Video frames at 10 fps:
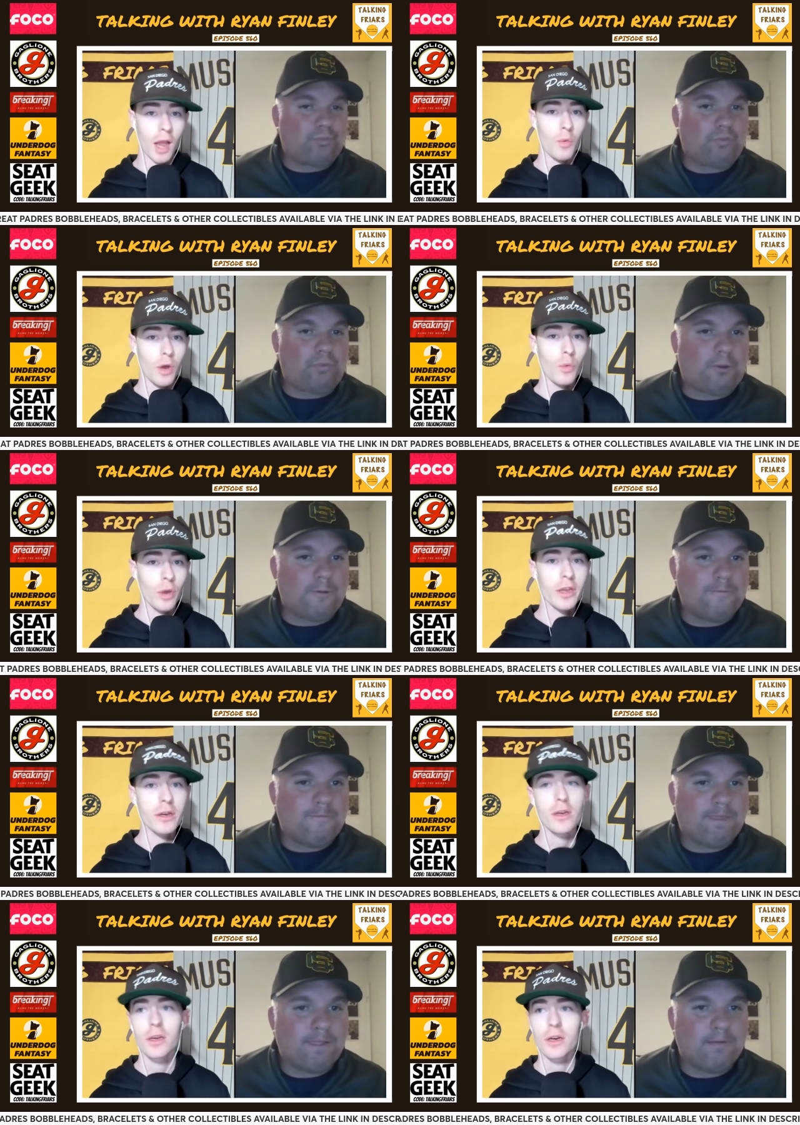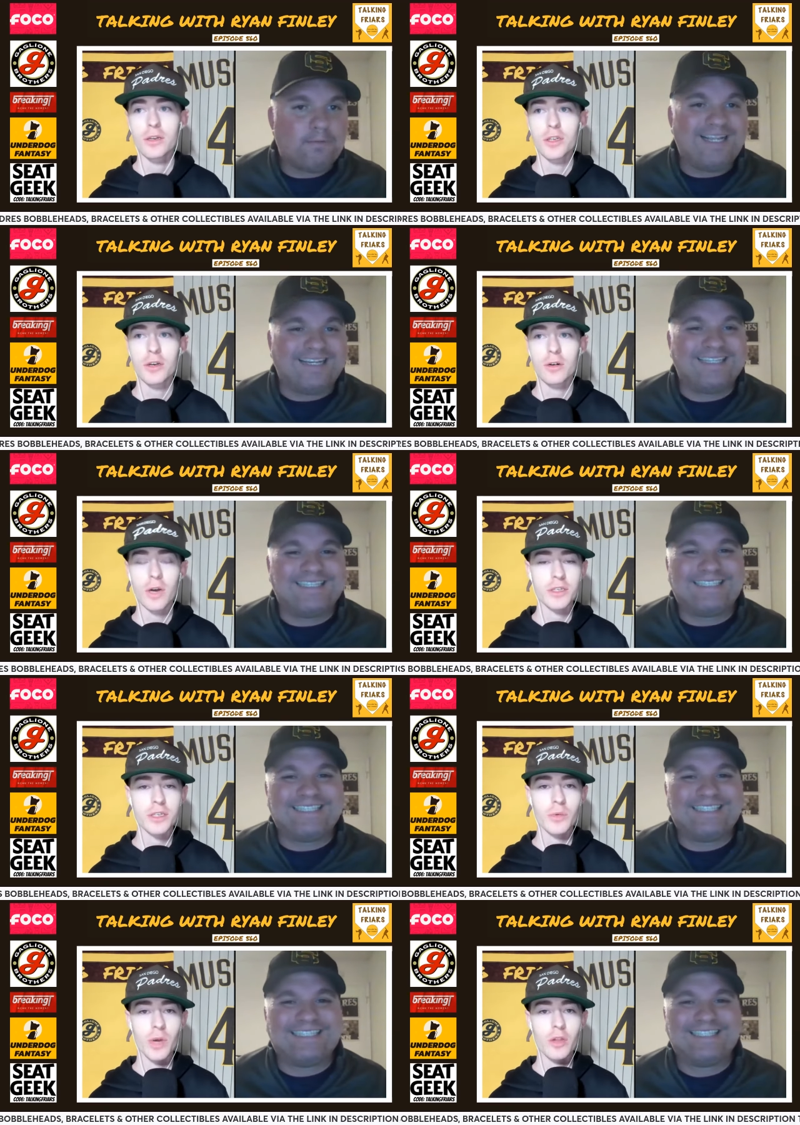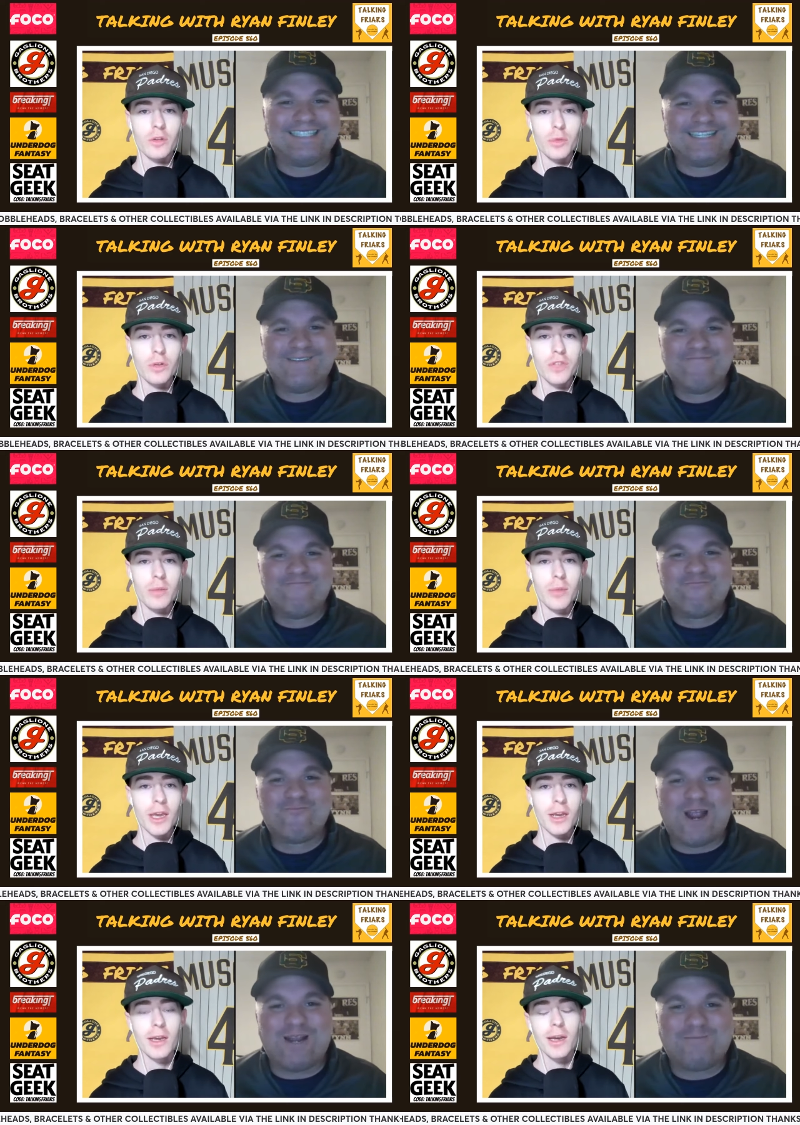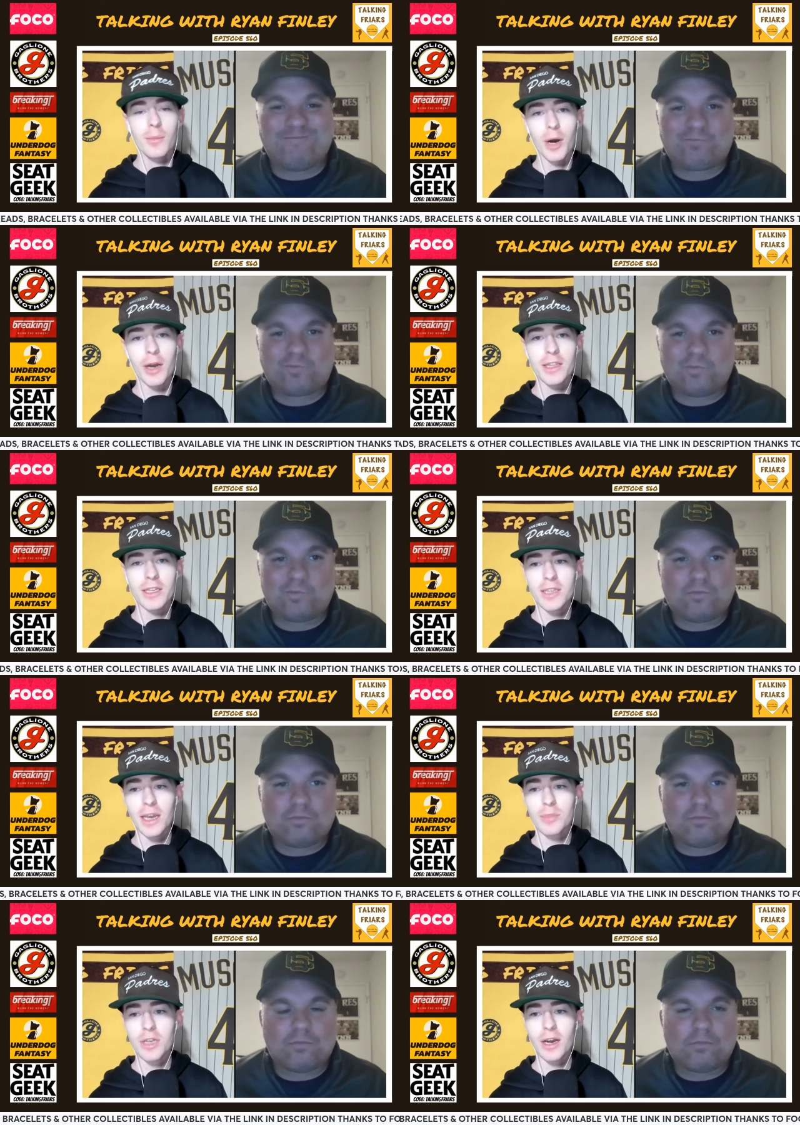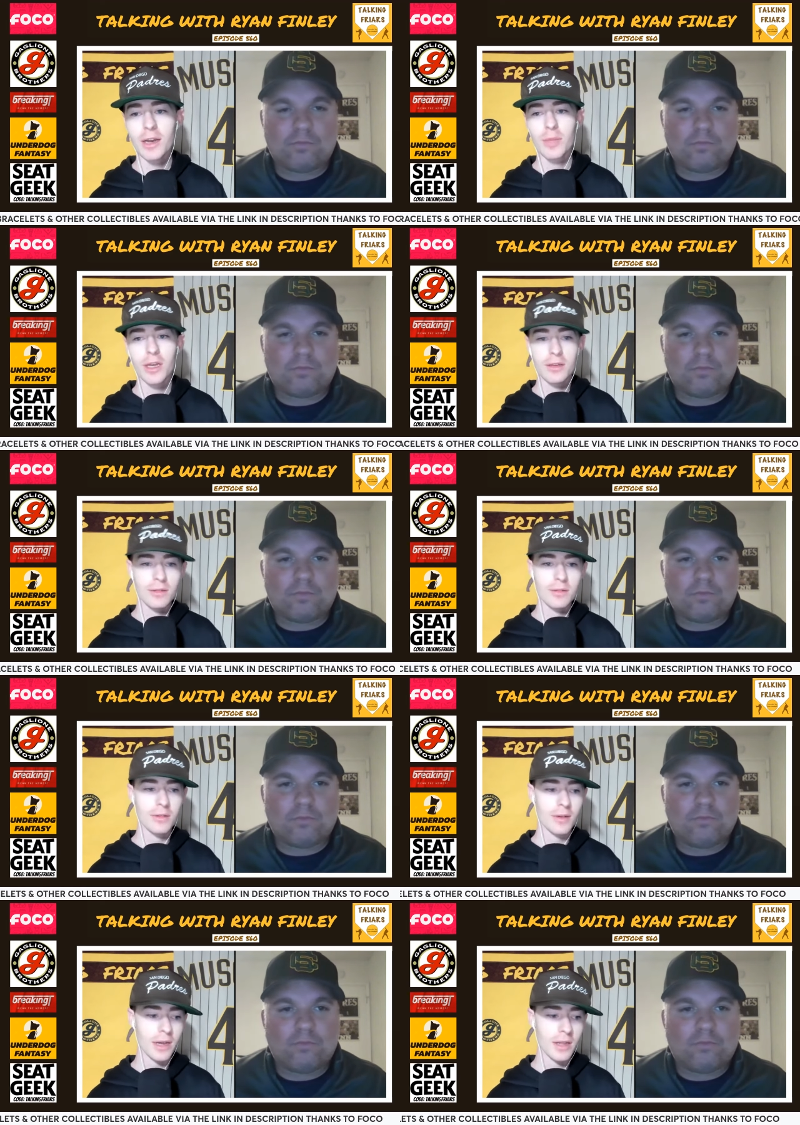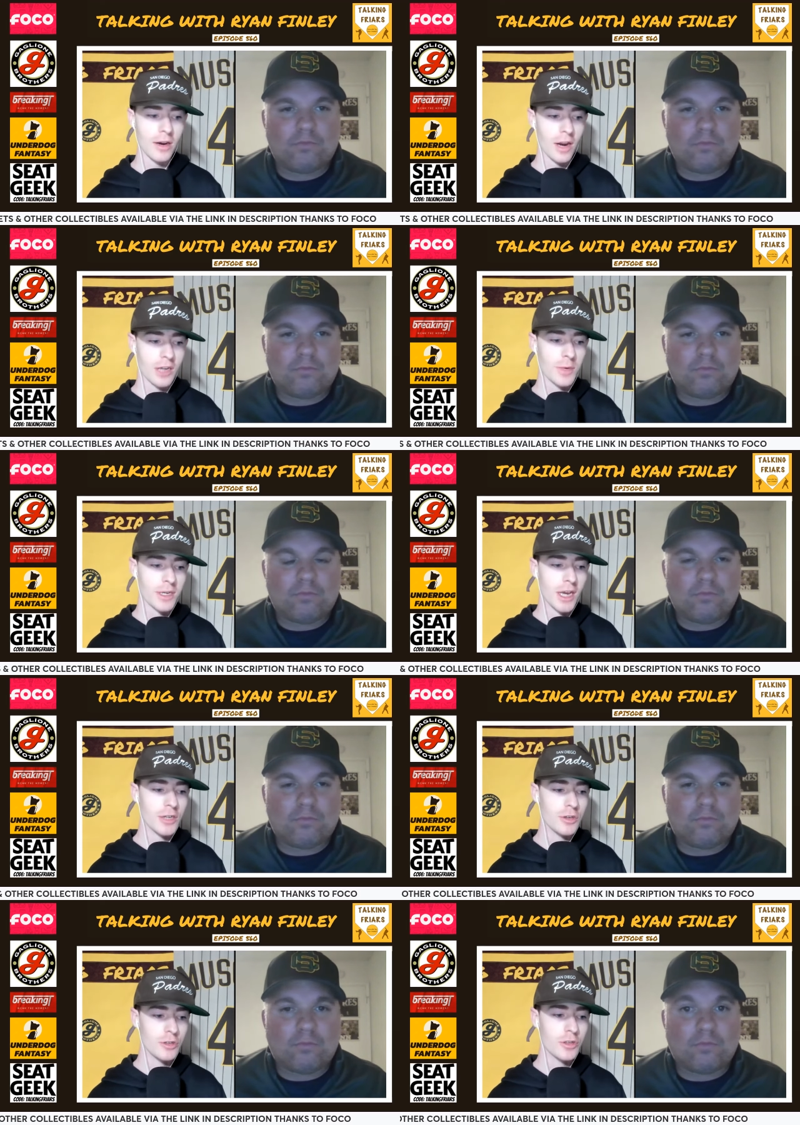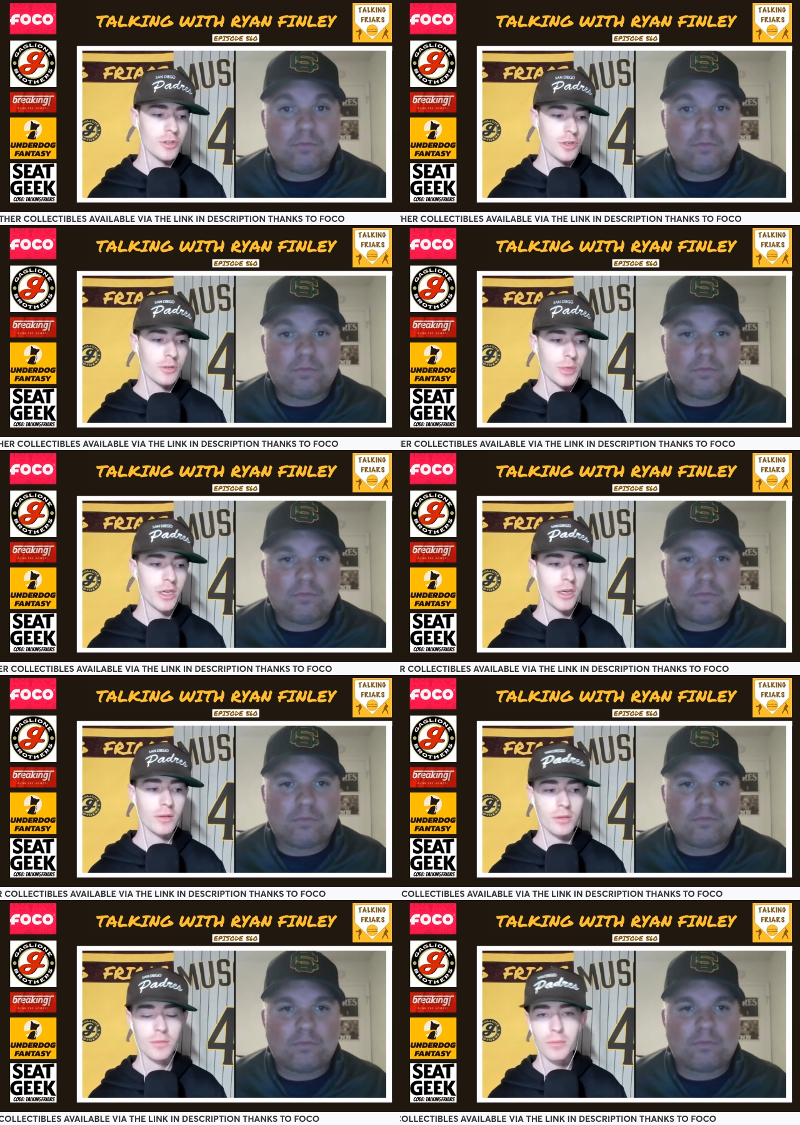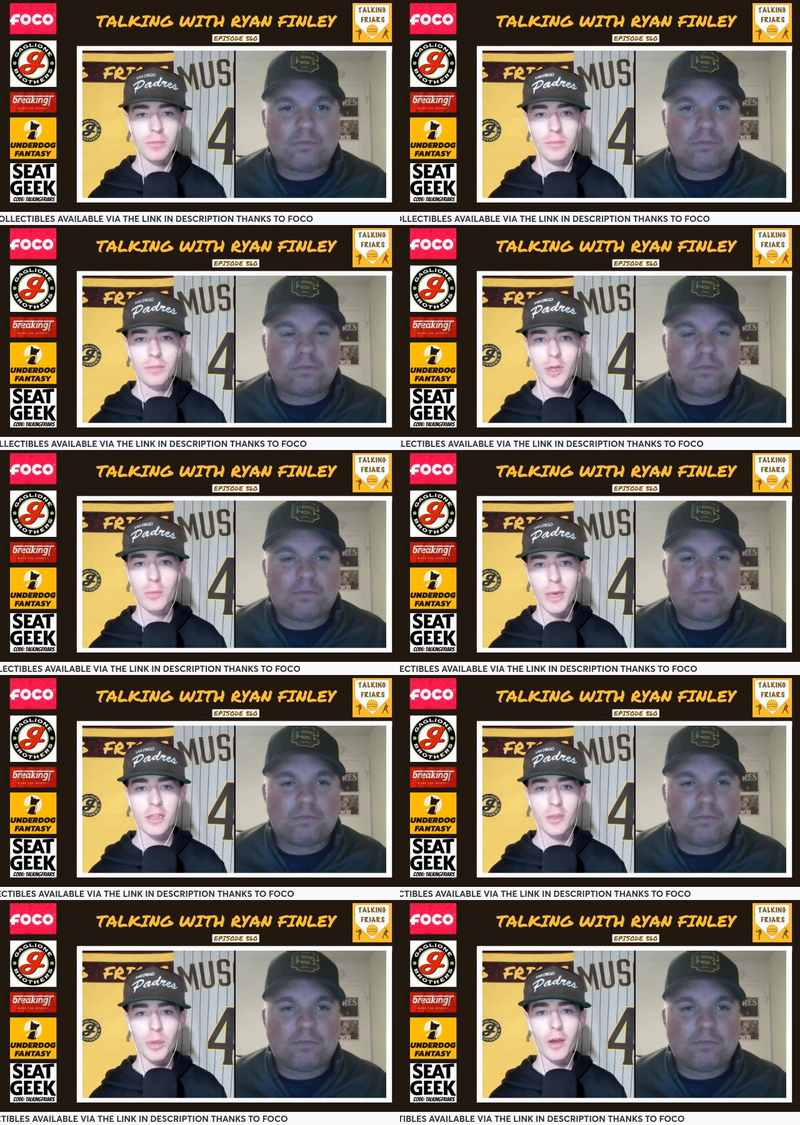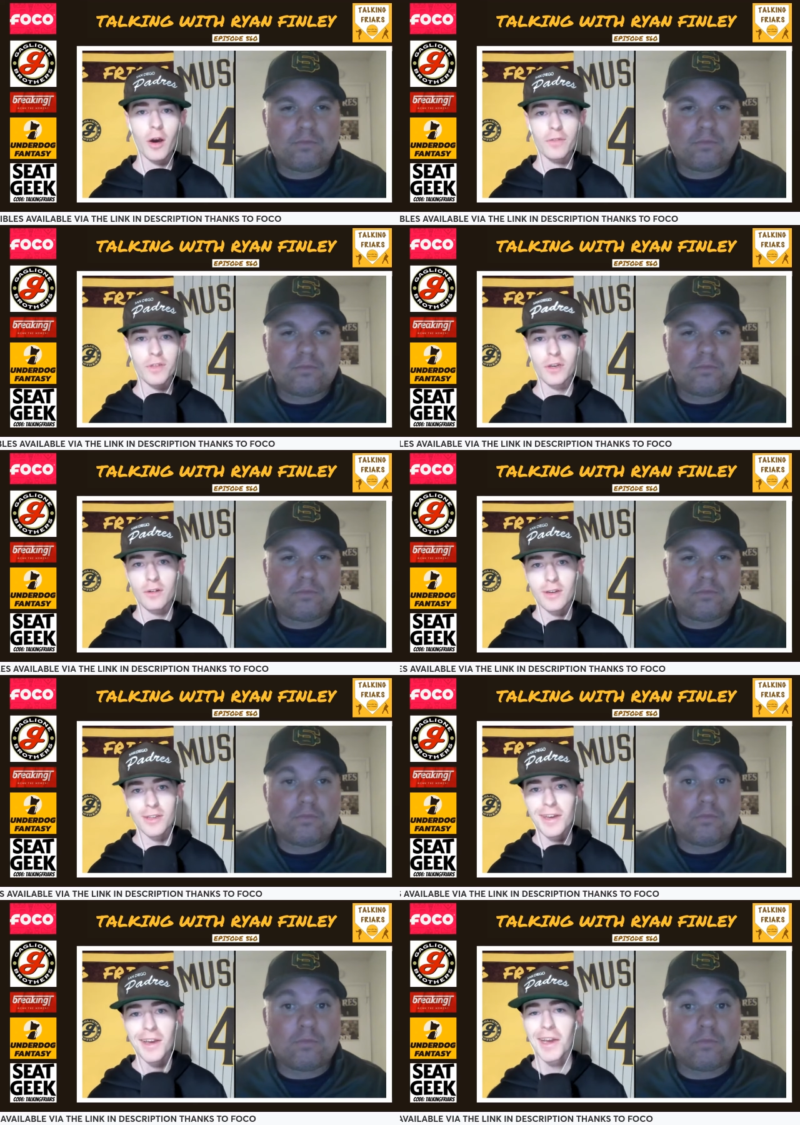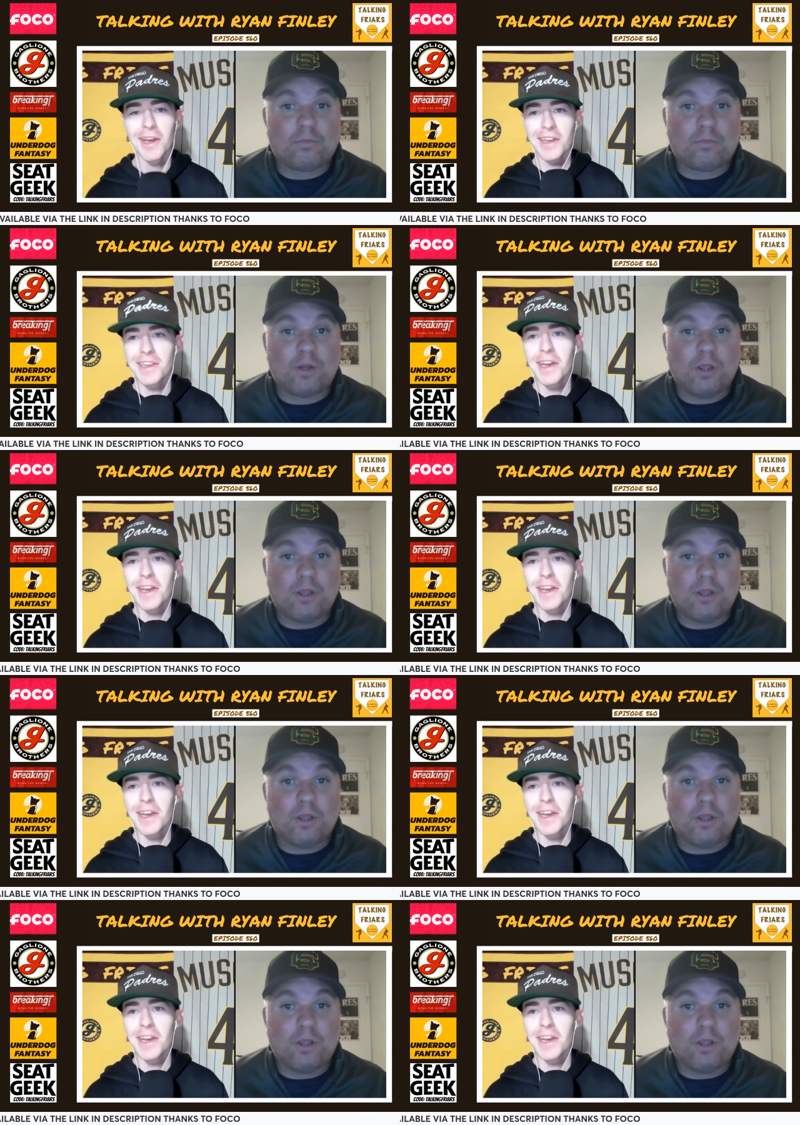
Speaker 1: I want to wait until I see what mm-hmm. other moves they make. Right. But at the same time, like I think our expectation should still be you know make the playoffs here. It's mm-hmm. it's,